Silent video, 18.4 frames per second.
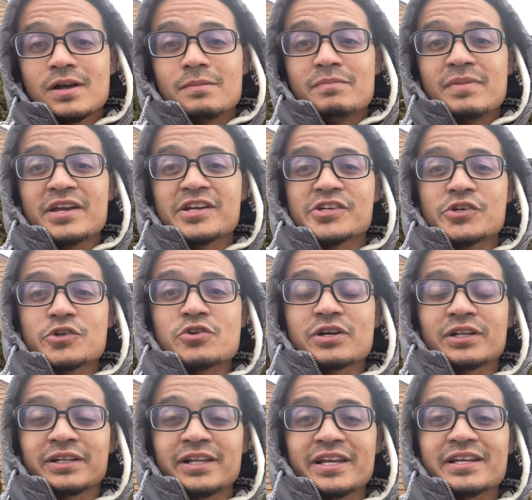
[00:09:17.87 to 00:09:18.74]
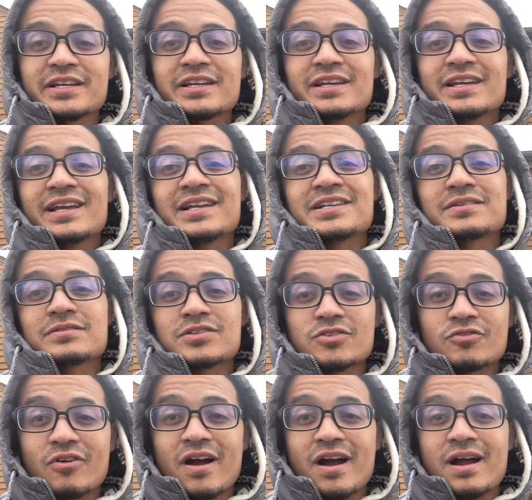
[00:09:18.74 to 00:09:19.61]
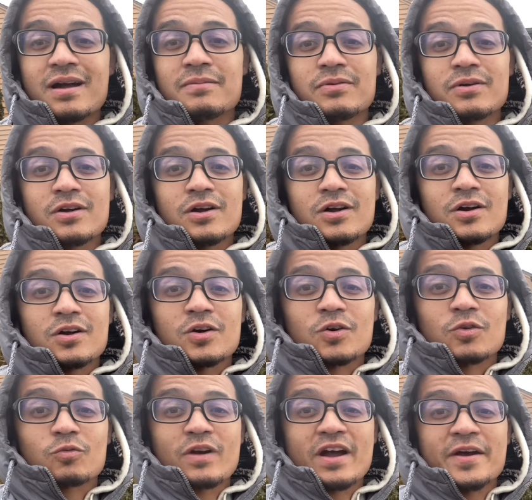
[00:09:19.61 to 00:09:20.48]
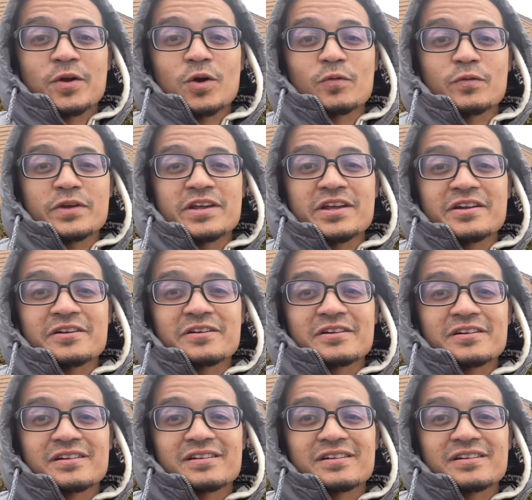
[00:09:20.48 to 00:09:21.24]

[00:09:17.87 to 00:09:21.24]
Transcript: make sure you click and subscribe right over here.